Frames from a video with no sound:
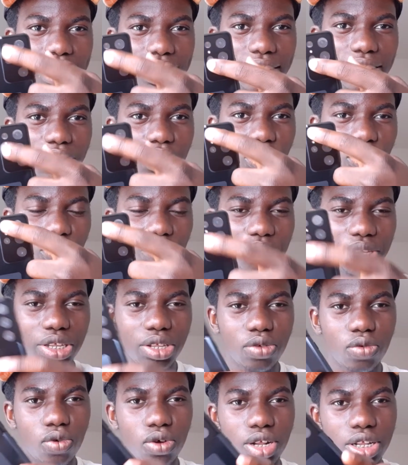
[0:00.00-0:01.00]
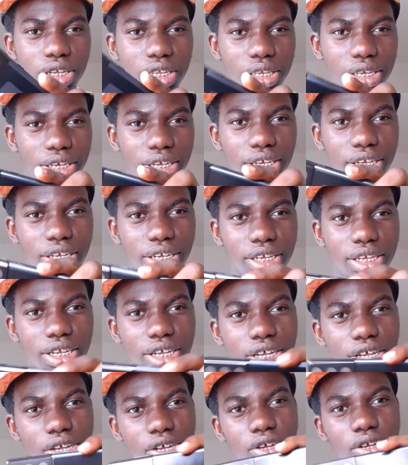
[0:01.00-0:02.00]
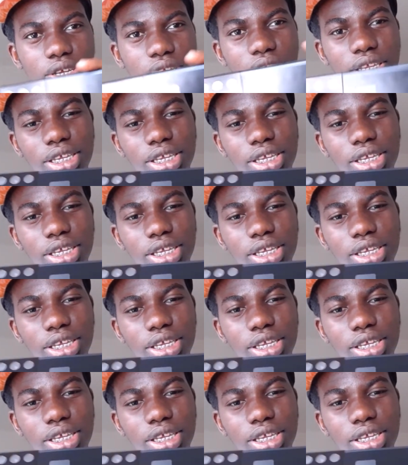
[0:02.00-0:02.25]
the zooming quality, because